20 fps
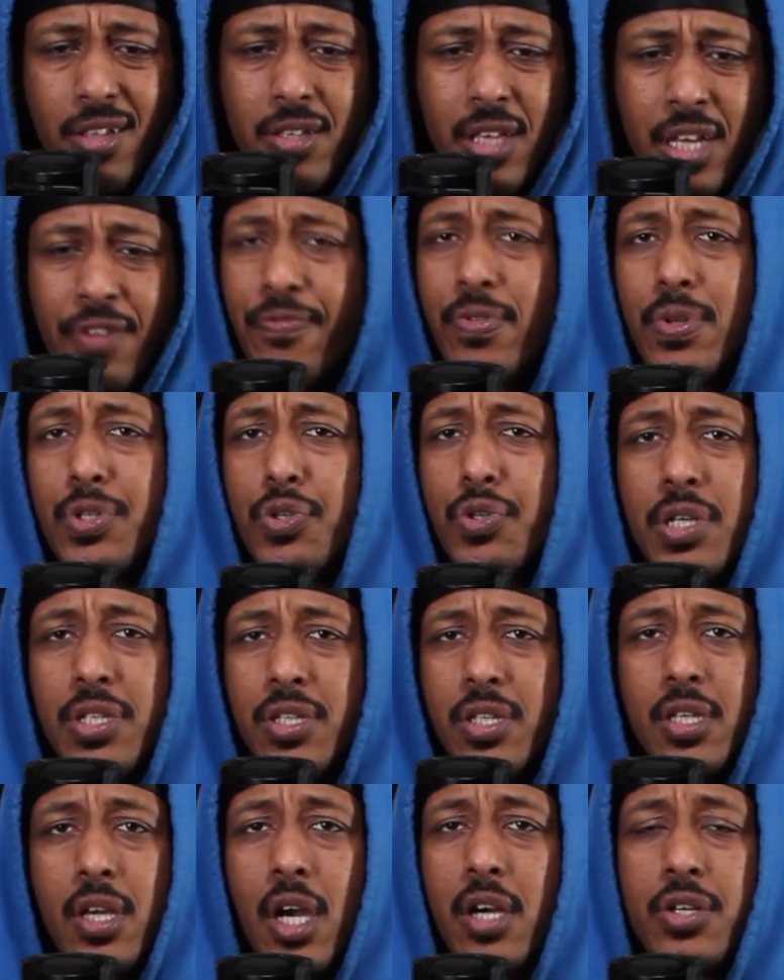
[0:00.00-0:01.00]
infiltrates
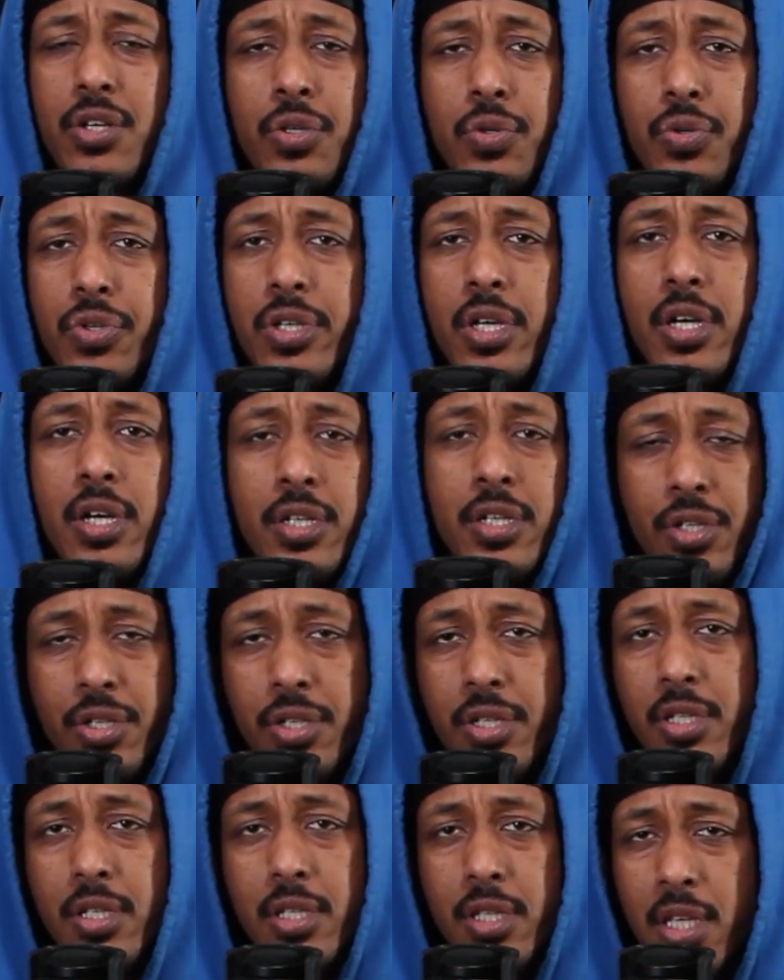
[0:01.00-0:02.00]
the Yakuza and
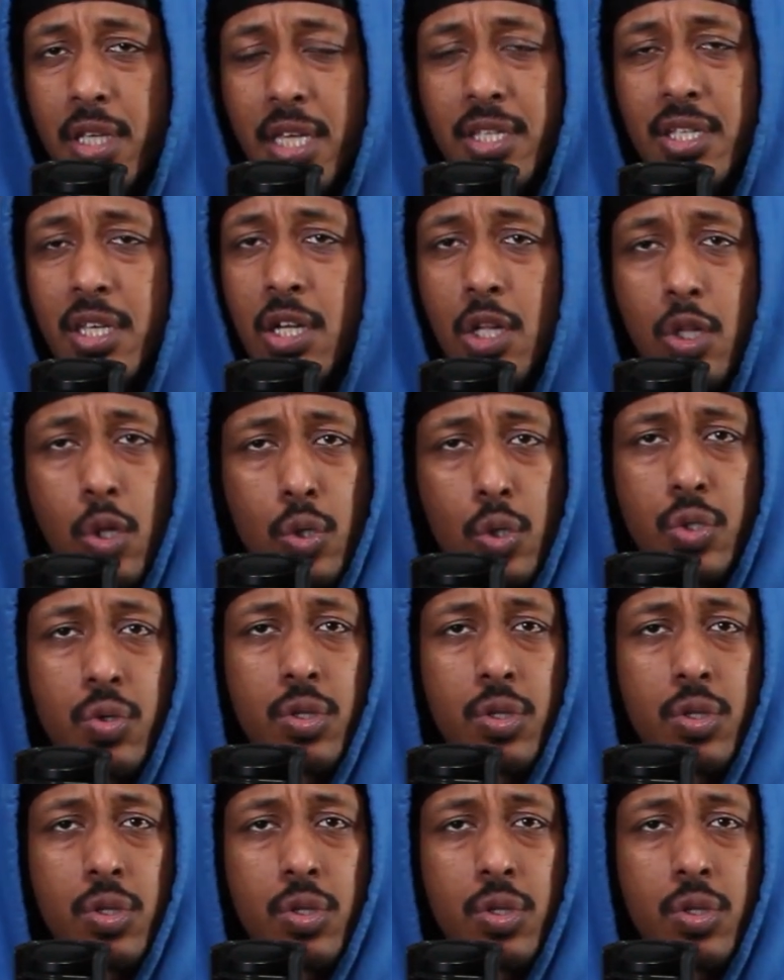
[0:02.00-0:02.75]
just gets in close